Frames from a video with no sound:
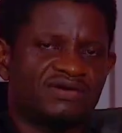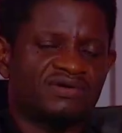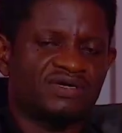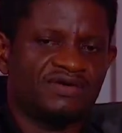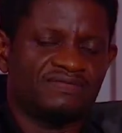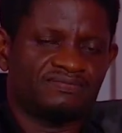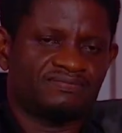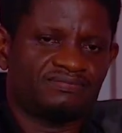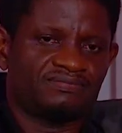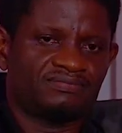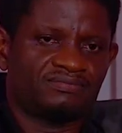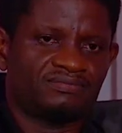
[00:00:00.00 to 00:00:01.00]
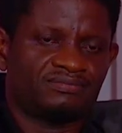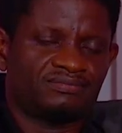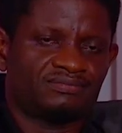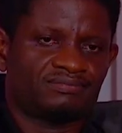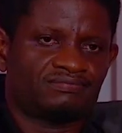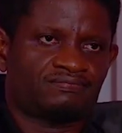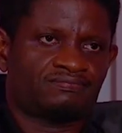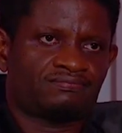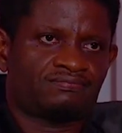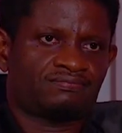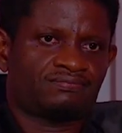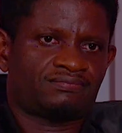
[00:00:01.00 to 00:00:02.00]
okay,
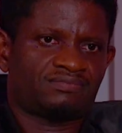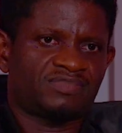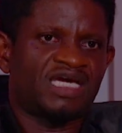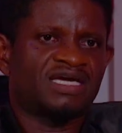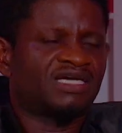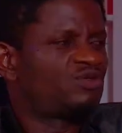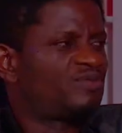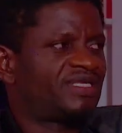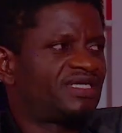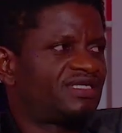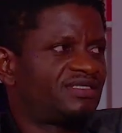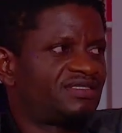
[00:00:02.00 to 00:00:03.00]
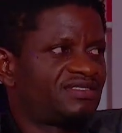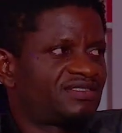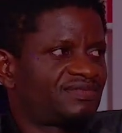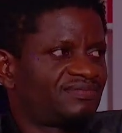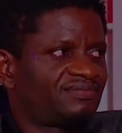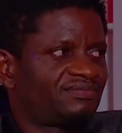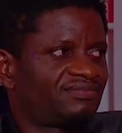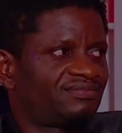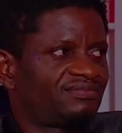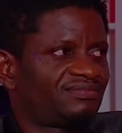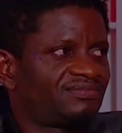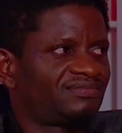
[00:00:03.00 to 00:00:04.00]
mm, I can do better than this.
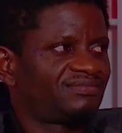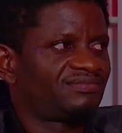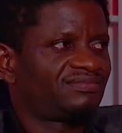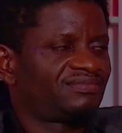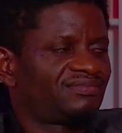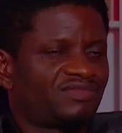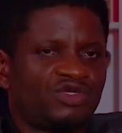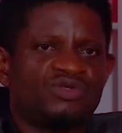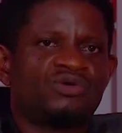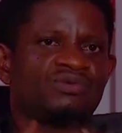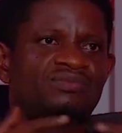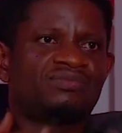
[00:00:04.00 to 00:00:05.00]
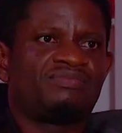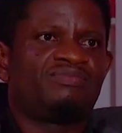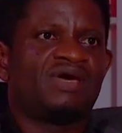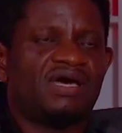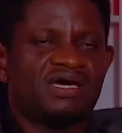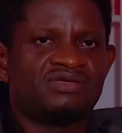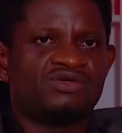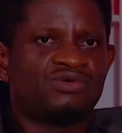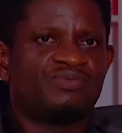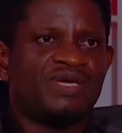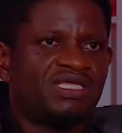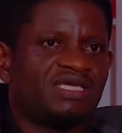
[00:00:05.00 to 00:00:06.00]
You know, you
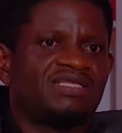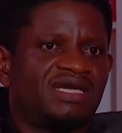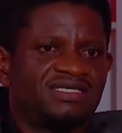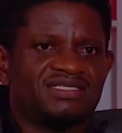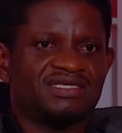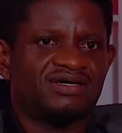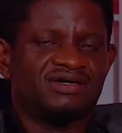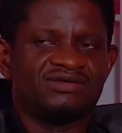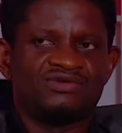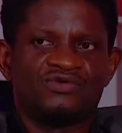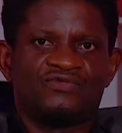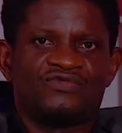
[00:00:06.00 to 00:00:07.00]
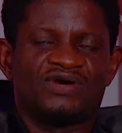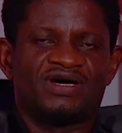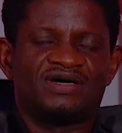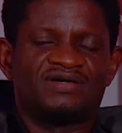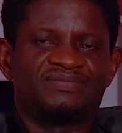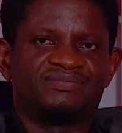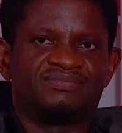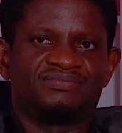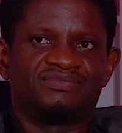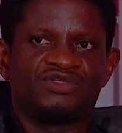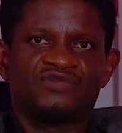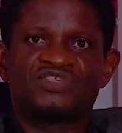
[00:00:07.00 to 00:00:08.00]
being a dancer, you've um,
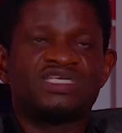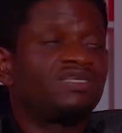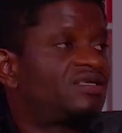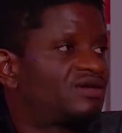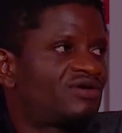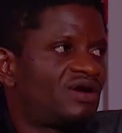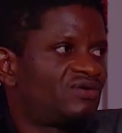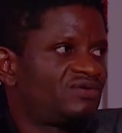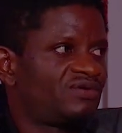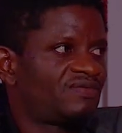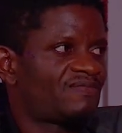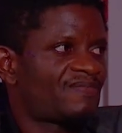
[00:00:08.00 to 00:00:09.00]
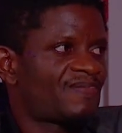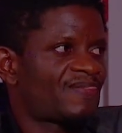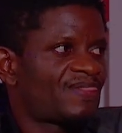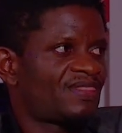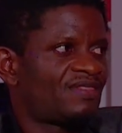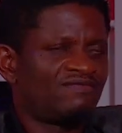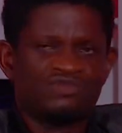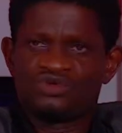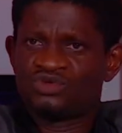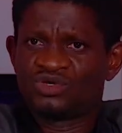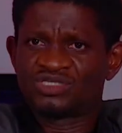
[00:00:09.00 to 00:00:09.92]
you've seen the crowd. Yeah. You don't